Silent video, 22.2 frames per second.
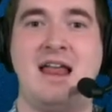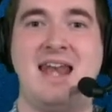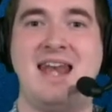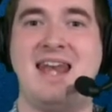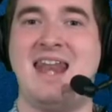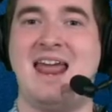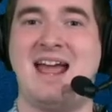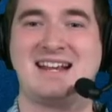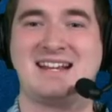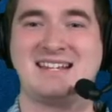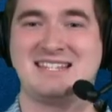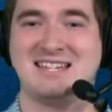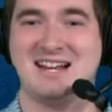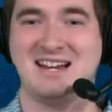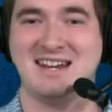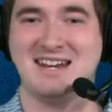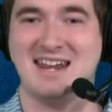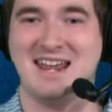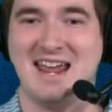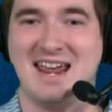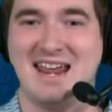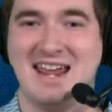next
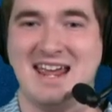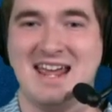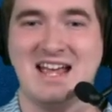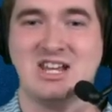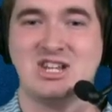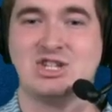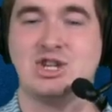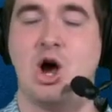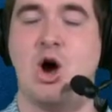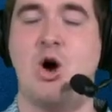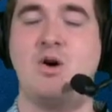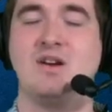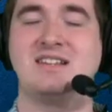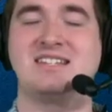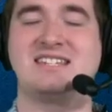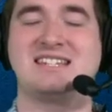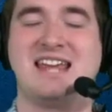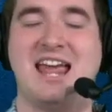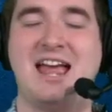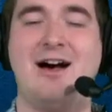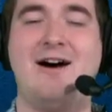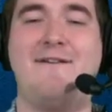Sunday. So
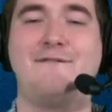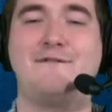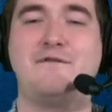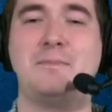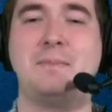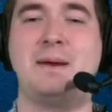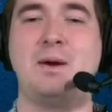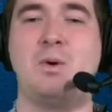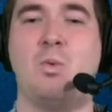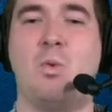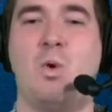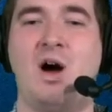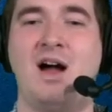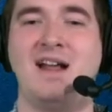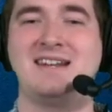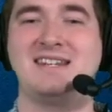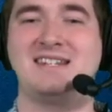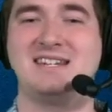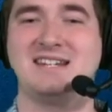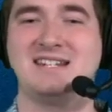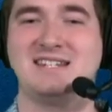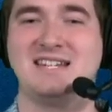scale it for me 1
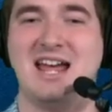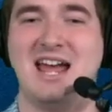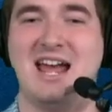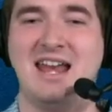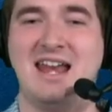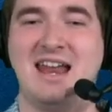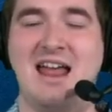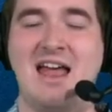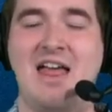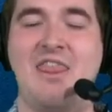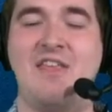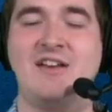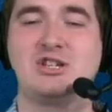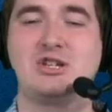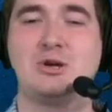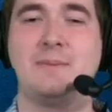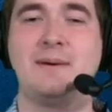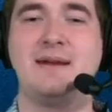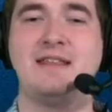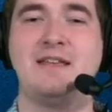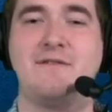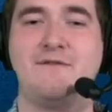to 10. This will
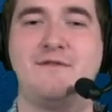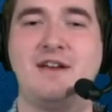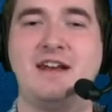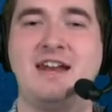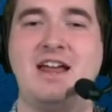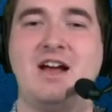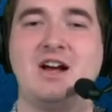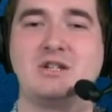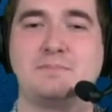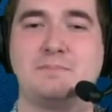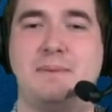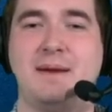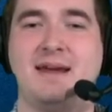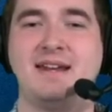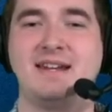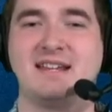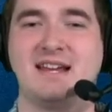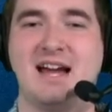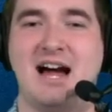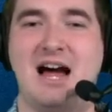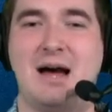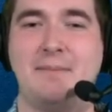be the video's pinned
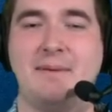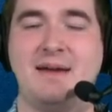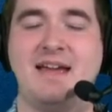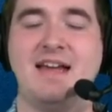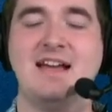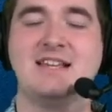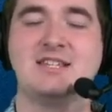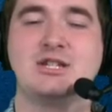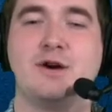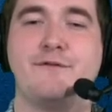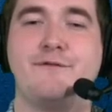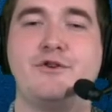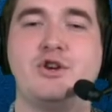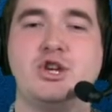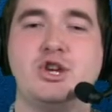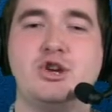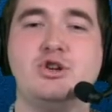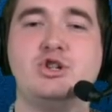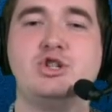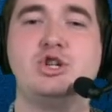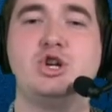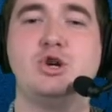comment. So if a
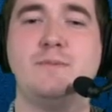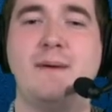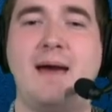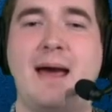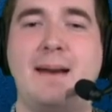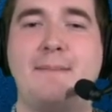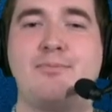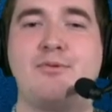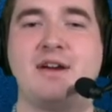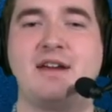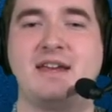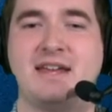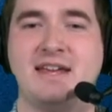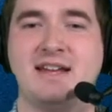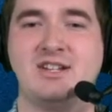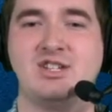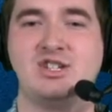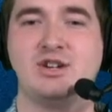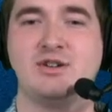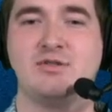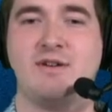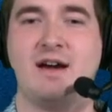YouTube ad break
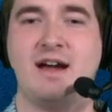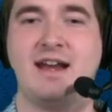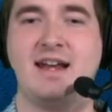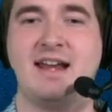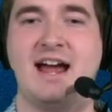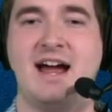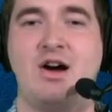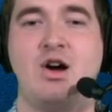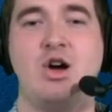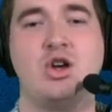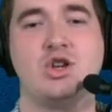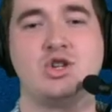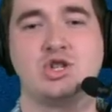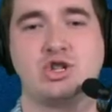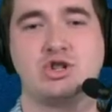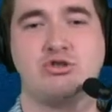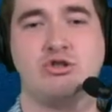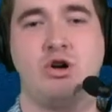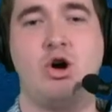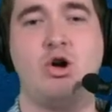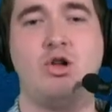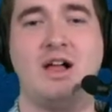hits you right now,
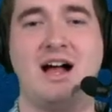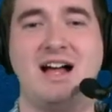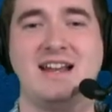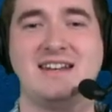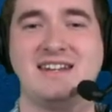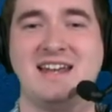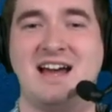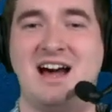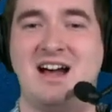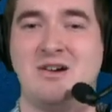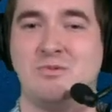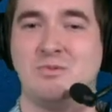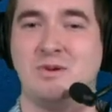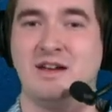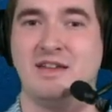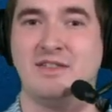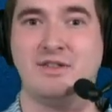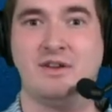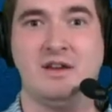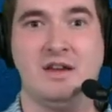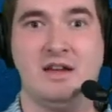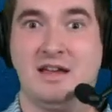scroll on down
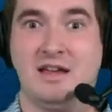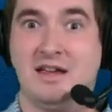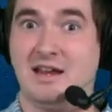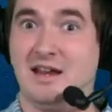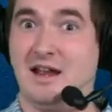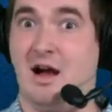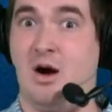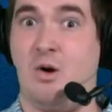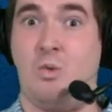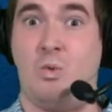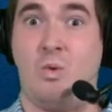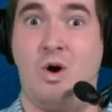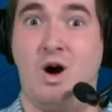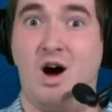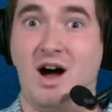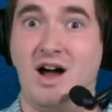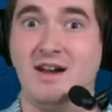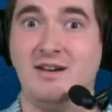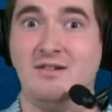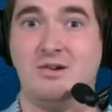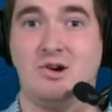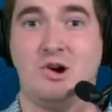with a
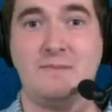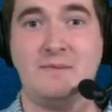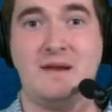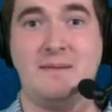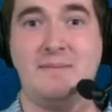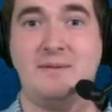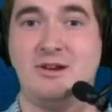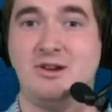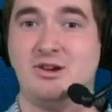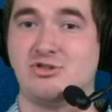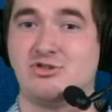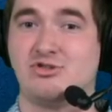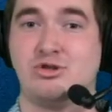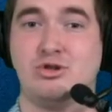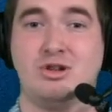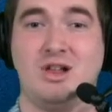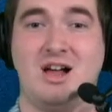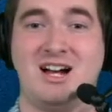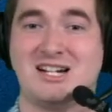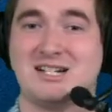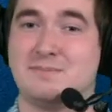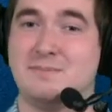one, or maybe you're Drew
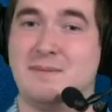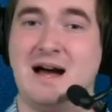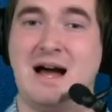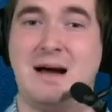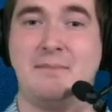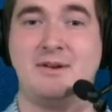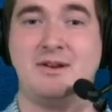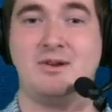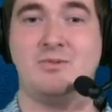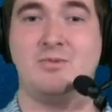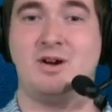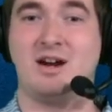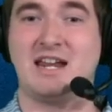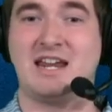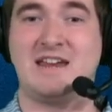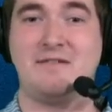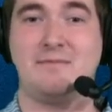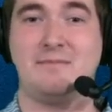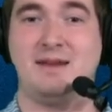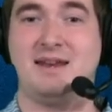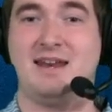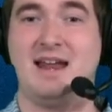Lock's mom and you want to
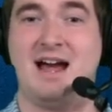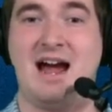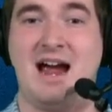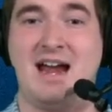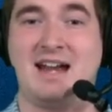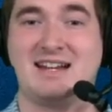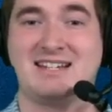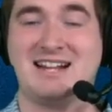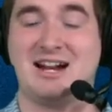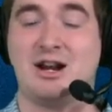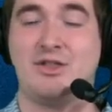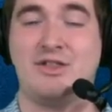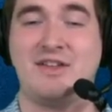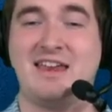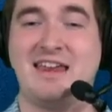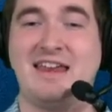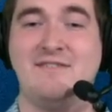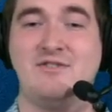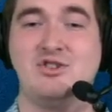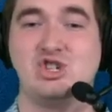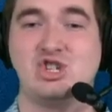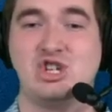give him a nine, because I don't think
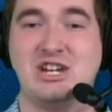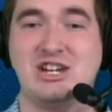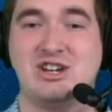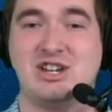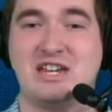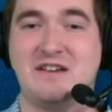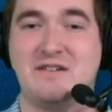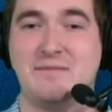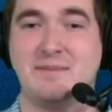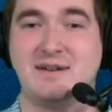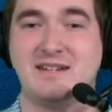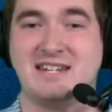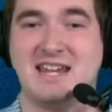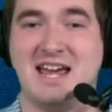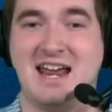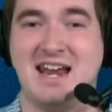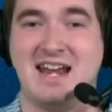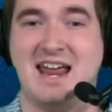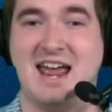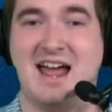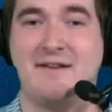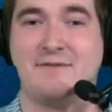even she could give him a
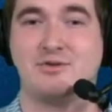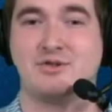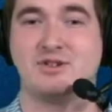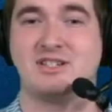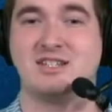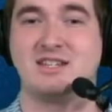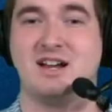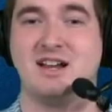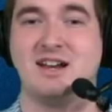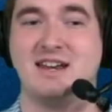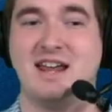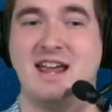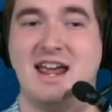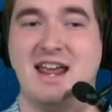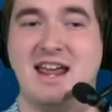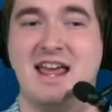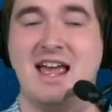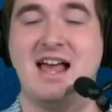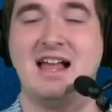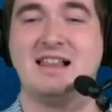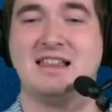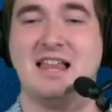10 after Sunday.
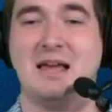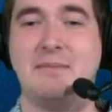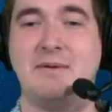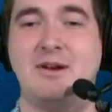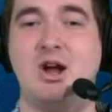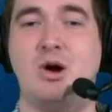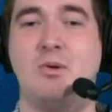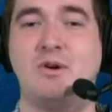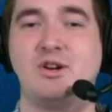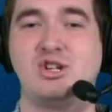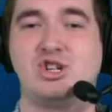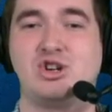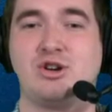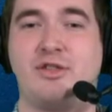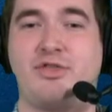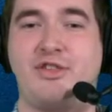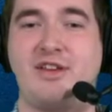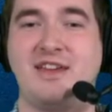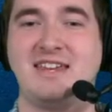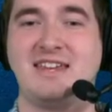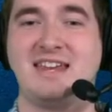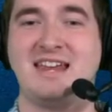Let me know what you're
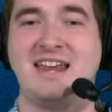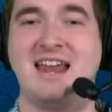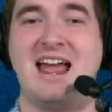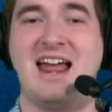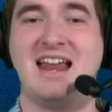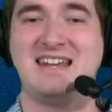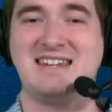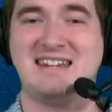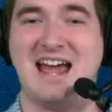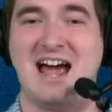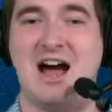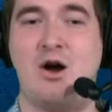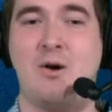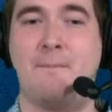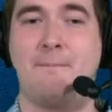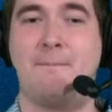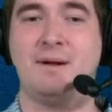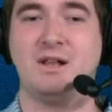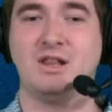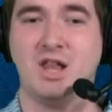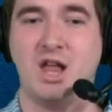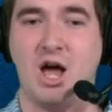thinking down
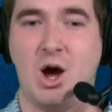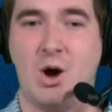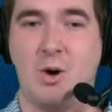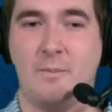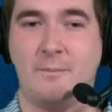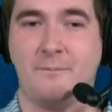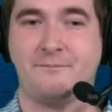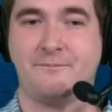below.